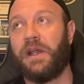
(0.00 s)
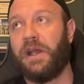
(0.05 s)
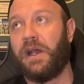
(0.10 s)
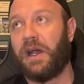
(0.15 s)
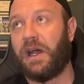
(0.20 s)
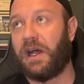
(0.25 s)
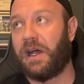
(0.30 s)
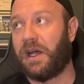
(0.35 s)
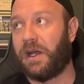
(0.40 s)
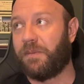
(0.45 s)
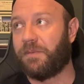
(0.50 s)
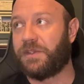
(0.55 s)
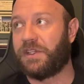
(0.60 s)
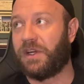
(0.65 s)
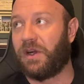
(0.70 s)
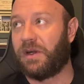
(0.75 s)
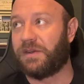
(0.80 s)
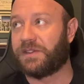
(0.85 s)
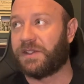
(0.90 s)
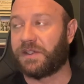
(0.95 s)
um, you
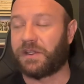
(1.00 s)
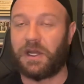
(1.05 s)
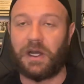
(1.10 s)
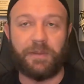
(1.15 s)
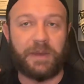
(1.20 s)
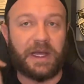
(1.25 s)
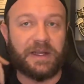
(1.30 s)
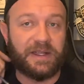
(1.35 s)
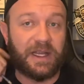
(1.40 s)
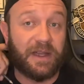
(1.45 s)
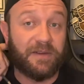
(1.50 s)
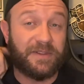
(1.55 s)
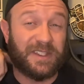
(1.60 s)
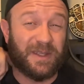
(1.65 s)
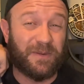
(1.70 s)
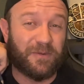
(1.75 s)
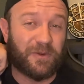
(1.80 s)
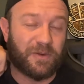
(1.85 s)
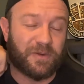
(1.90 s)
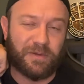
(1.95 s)
know, I was on the combat dive
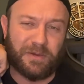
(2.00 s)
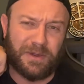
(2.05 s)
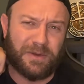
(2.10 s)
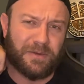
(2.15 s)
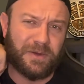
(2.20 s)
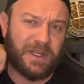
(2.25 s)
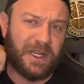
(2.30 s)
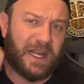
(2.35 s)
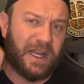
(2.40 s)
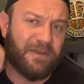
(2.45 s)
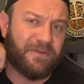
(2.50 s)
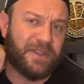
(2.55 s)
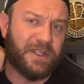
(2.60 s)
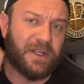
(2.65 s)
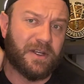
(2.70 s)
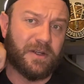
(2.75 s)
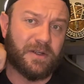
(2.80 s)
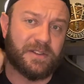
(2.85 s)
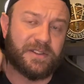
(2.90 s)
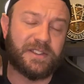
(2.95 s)
team for three, three and a half
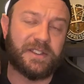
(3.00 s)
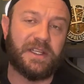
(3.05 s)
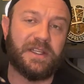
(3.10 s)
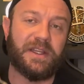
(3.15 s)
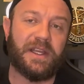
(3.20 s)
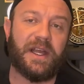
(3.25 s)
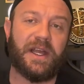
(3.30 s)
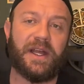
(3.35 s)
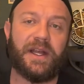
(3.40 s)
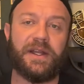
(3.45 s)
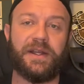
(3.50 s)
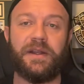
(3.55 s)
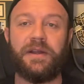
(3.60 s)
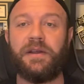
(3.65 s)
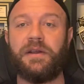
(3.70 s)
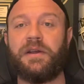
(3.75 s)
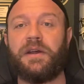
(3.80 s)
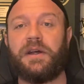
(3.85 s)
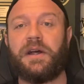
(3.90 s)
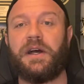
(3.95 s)
years, and then
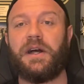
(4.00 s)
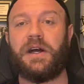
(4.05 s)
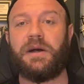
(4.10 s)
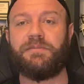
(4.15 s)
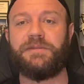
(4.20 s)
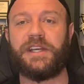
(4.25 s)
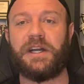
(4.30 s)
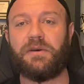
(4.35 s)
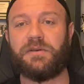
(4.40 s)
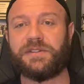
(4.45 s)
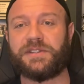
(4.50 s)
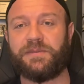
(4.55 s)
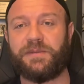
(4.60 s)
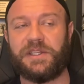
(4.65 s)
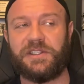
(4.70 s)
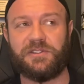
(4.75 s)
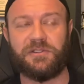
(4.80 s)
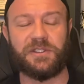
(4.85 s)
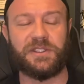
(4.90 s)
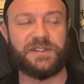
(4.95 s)
um, dealt with some
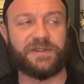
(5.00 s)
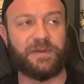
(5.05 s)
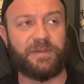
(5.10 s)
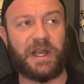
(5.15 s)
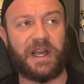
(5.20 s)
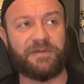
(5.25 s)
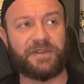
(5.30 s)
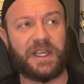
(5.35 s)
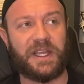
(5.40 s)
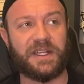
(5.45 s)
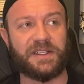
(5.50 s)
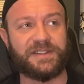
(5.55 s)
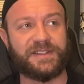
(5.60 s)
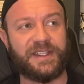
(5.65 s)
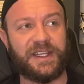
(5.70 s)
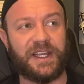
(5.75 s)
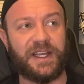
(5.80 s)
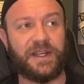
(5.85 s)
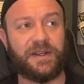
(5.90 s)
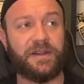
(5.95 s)
injuries from
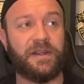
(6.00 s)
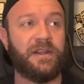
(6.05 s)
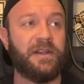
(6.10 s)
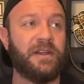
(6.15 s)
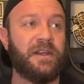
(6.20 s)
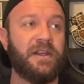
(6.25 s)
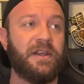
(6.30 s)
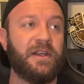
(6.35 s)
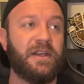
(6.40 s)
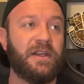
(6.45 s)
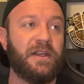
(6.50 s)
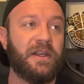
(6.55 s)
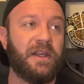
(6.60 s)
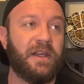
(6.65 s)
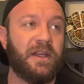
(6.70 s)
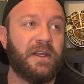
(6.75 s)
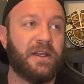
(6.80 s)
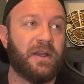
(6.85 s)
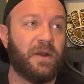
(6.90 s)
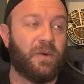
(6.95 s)
Afghanistan.
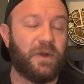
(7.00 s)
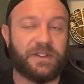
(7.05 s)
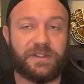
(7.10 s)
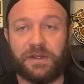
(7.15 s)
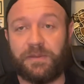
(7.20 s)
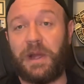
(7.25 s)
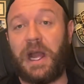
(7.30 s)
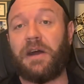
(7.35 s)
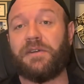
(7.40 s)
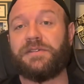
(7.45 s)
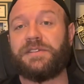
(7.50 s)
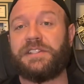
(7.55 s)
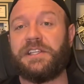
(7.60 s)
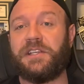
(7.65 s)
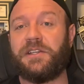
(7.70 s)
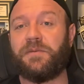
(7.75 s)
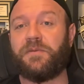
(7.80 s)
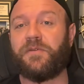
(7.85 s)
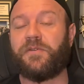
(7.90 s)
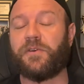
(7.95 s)
Went to a mountain
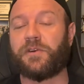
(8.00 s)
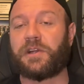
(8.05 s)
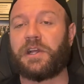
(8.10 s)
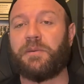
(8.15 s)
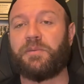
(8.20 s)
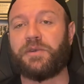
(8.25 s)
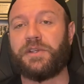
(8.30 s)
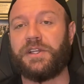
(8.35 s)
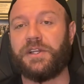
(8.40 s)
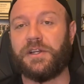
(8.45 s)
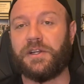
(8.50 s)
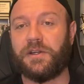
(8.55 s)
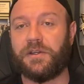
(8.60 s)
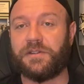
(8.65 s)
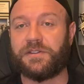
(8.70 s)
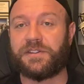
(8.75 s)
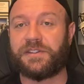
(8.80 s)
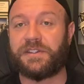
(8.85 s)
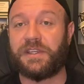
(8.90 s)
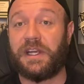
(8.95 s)
team for a couple
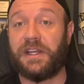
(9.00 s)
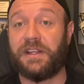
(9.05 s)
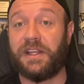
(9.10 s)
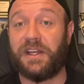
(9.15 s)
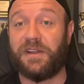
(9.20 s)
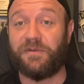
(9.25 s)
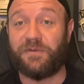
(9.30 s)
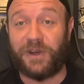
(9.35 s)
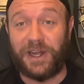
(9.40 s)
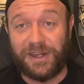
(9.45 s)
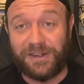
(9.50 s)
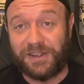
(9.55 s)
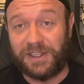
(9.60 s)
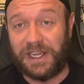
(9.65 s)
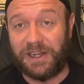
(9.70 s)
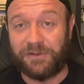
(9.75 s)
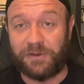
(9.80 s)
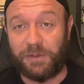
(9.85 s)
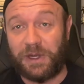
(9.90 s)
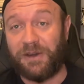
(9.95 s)
years, and then finally,
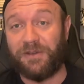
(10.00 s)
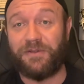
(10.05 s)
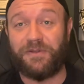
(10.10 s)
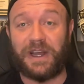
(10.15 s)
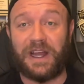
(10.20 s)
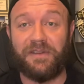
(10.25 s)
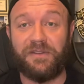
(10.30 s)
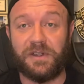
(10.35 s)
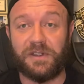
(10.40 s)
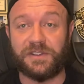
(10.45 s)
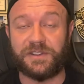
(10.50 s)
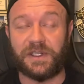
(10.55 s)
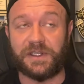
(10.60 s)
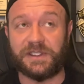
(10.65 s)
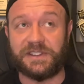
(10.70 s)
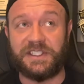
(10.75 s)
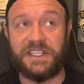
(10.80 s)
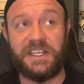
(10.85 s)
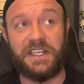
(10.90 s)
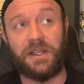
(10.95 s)
after about five years on
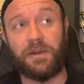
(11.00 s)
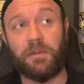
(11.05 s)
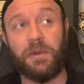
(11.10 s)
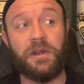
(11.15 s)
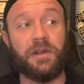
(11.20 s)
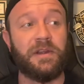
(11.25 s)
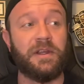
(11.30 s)
a team,